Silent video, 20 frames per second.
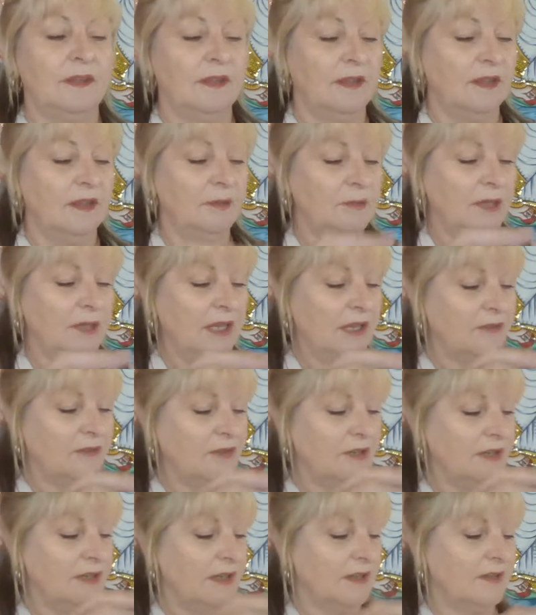And we have
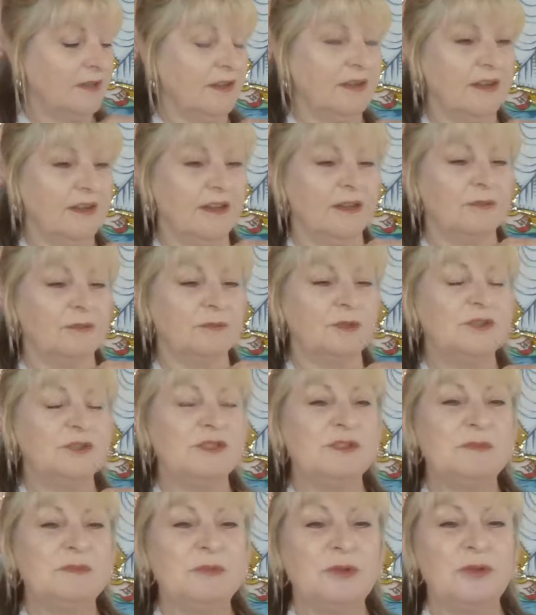another heart, which
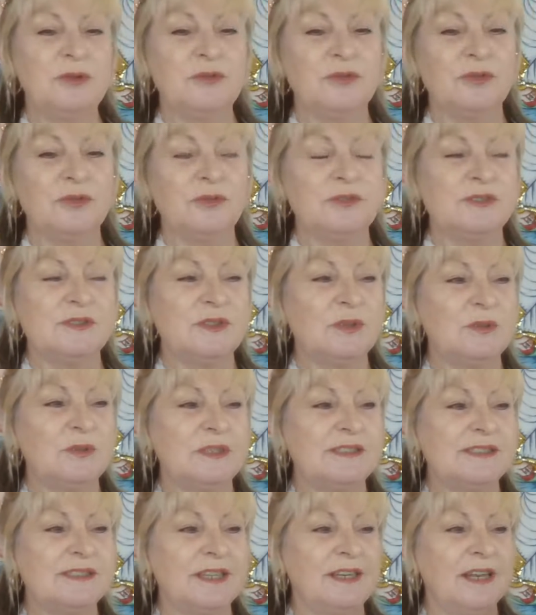is beautiful. So
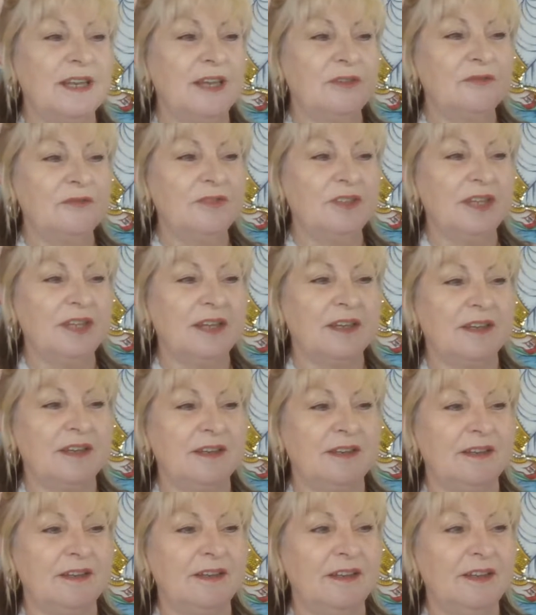it's a love day.